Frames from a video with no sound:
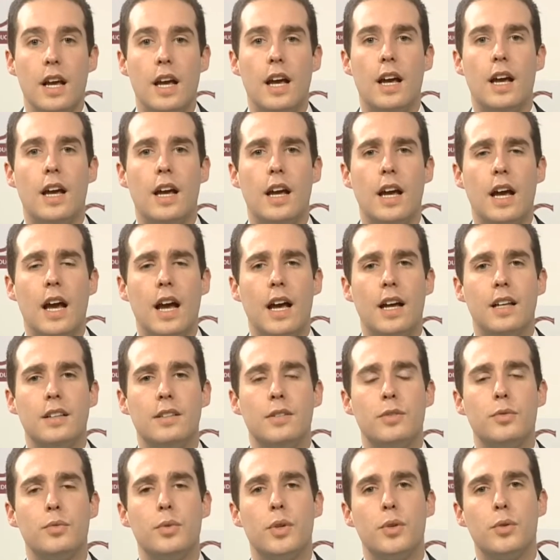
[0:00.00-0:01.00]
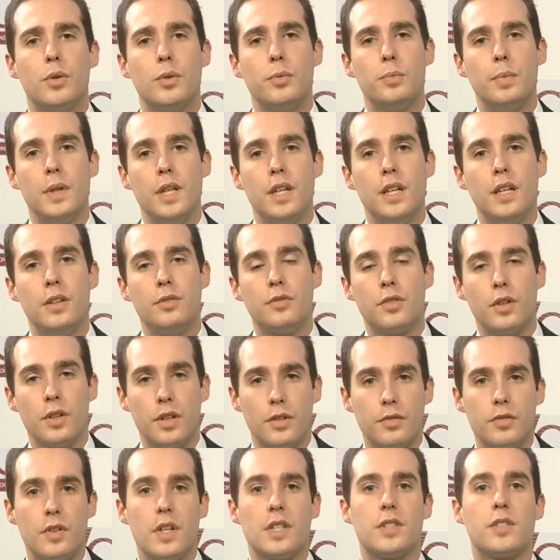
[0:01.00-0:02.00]
And we will be,
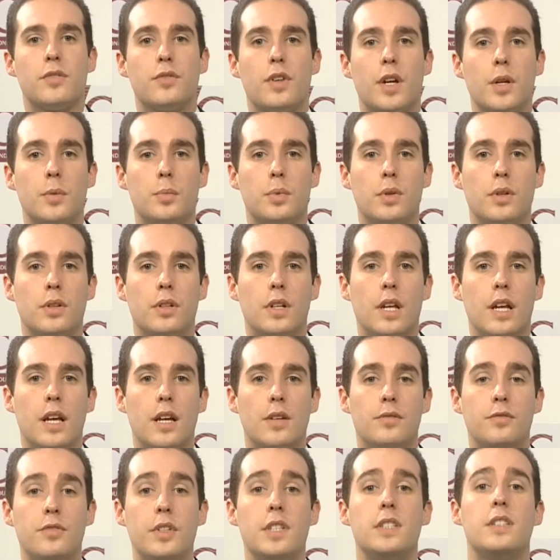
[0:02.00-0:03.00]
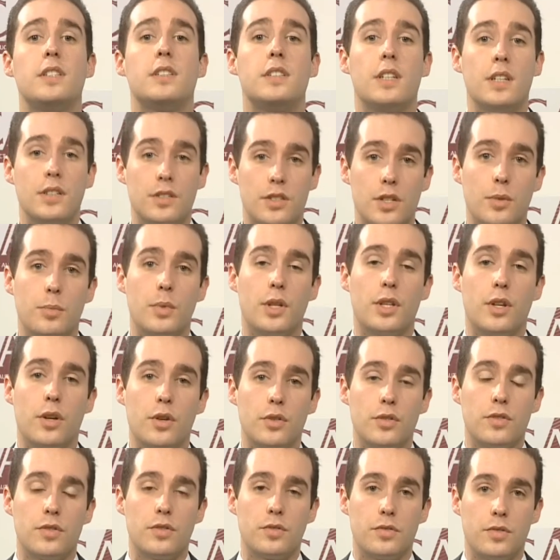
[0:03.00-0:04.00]
from the 1st of April, visiting some of
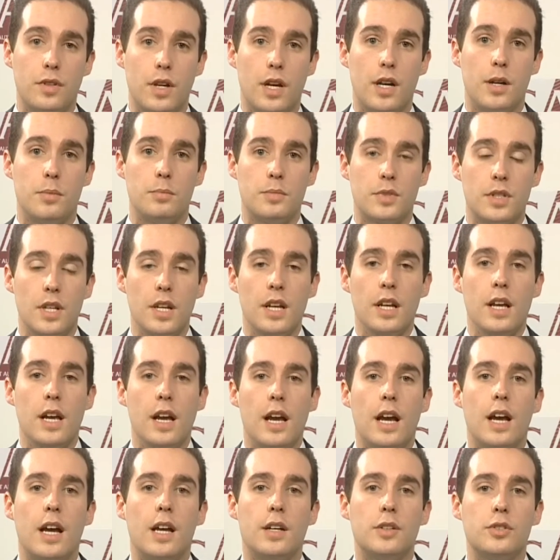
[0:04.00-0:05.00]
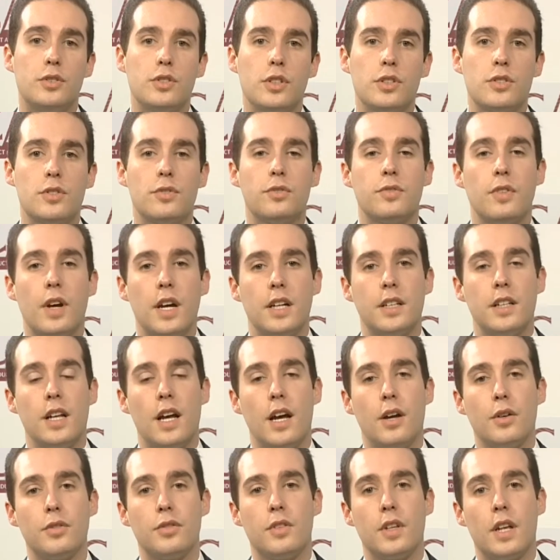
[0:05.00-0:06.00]
those firms just to find
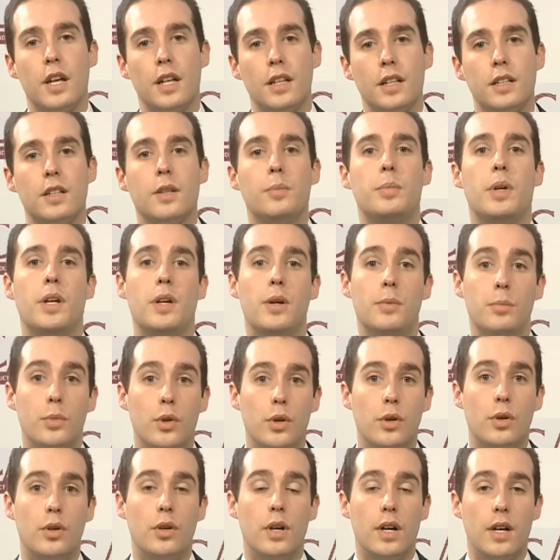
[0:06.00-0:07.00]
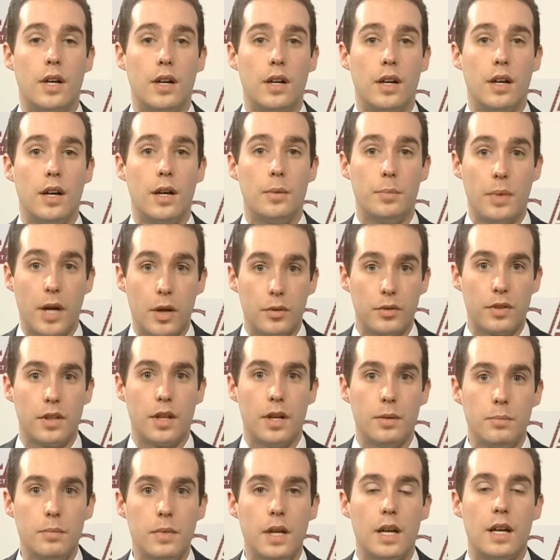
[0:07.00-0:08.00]
out a little bit more about
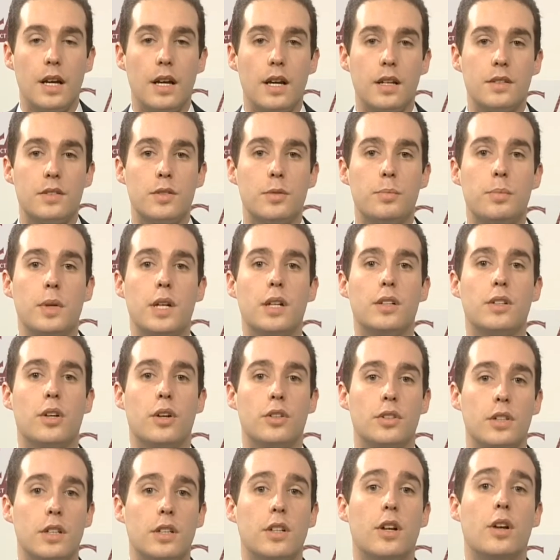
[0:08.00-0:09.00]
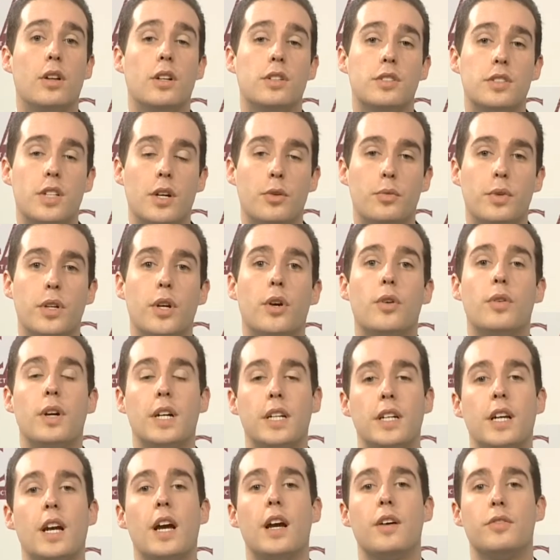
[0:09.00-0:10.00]
them, to build on the knowledge that we
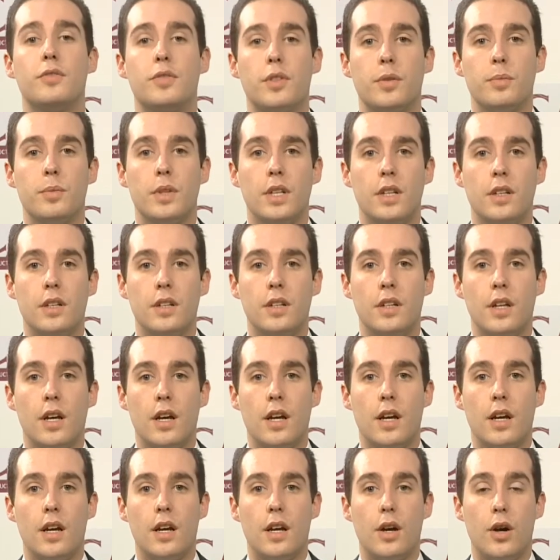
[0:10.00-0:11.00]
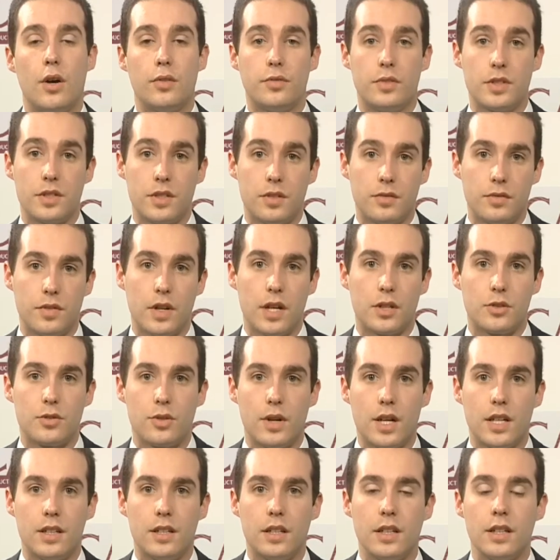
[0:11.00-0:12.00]
already have from the Office of Fair
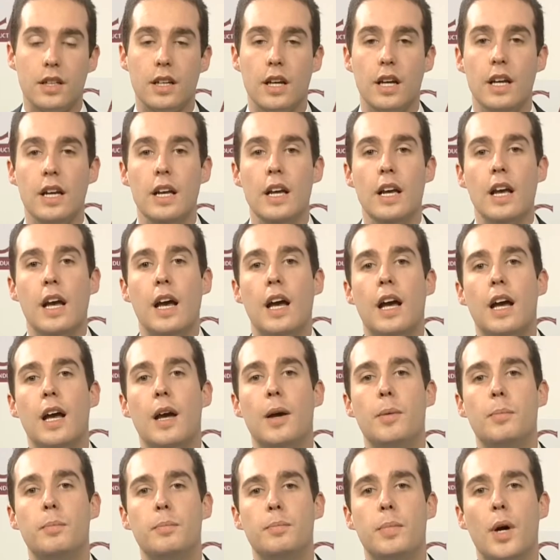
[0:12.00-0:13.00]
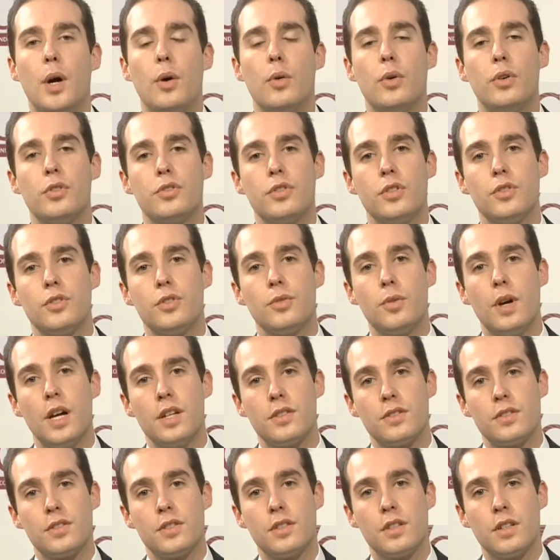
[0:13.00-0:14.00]
Trading, but also to
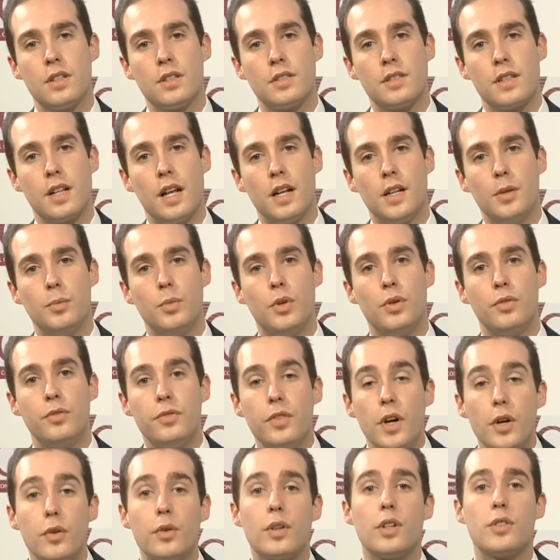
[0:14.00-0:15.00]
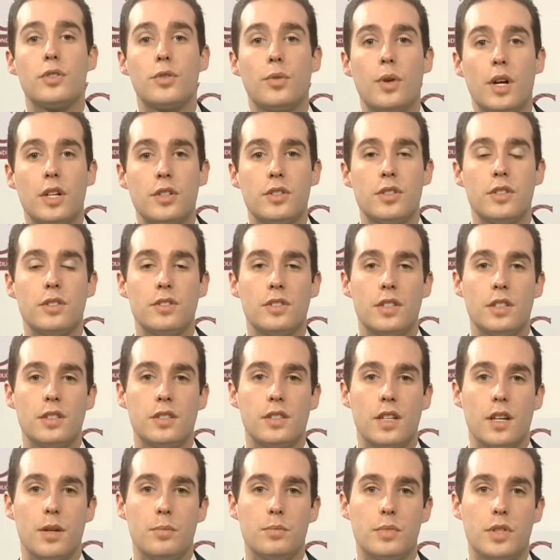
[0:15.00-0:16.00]
ask slightly more focused questions
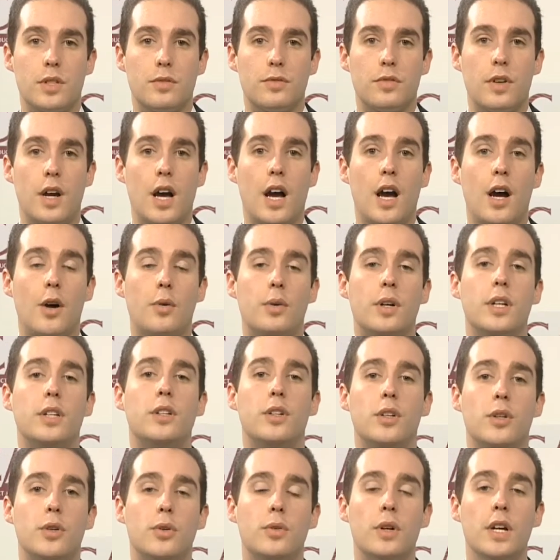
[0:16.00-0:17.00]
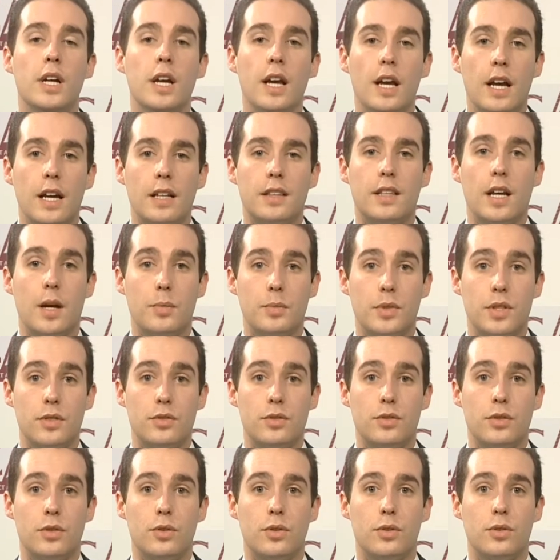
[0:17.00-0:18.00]
in terms of how are you
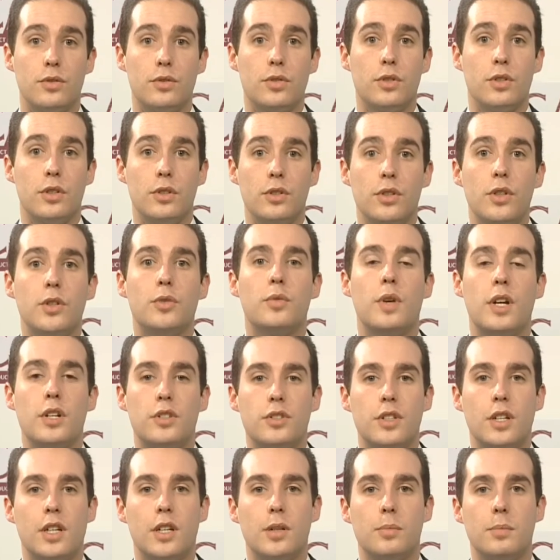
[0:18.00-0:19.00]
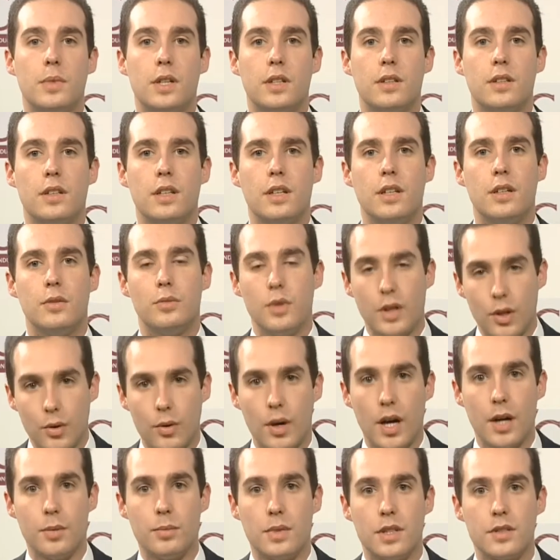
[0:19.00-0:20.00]
adapting to the new regime and the
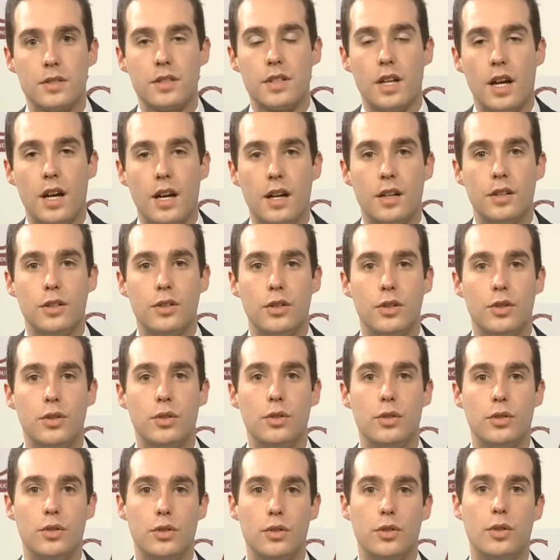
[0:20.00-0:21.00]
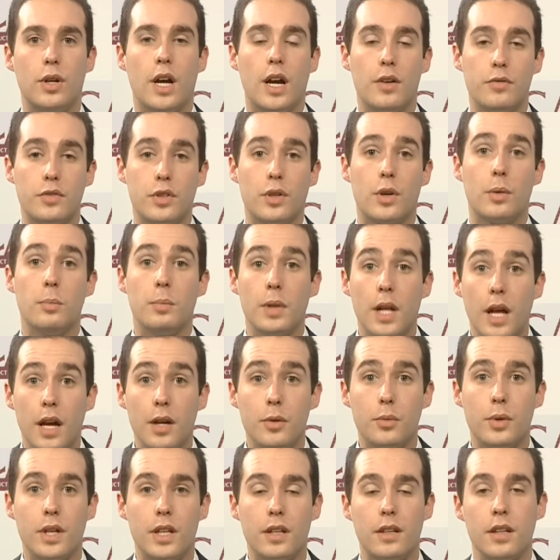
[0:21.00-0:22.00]
requirements that you have to
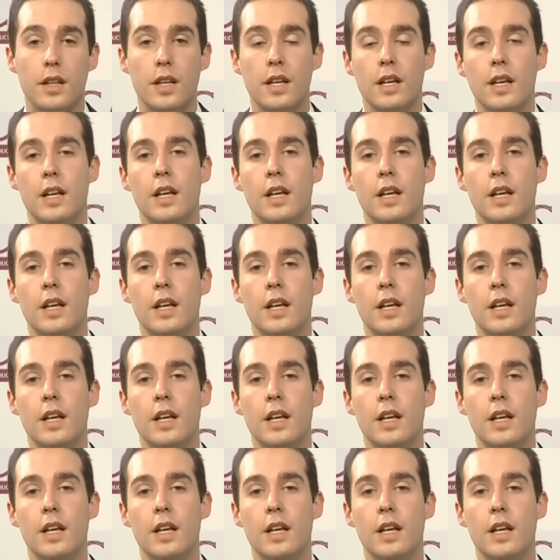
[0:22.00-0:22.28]
comply with.